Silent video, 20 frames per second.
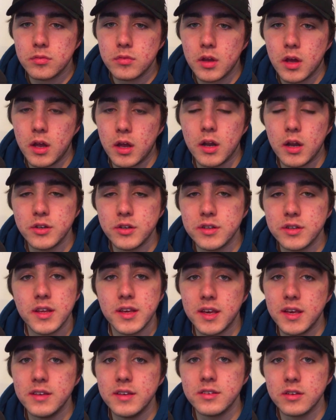and I just think
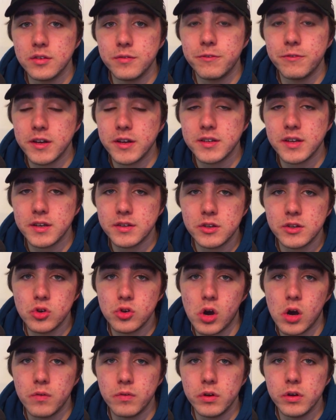he's a fantastic
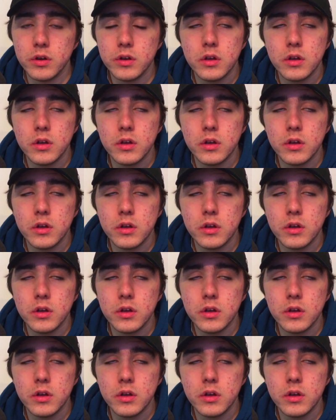driver,